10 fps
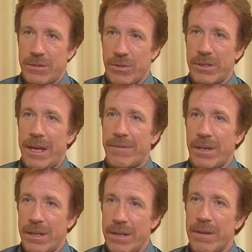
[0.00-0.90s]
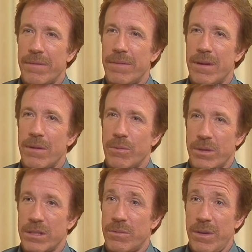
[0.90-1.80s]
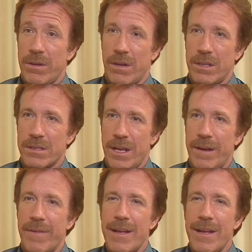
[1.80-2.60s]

going to have to live with his fear all his life.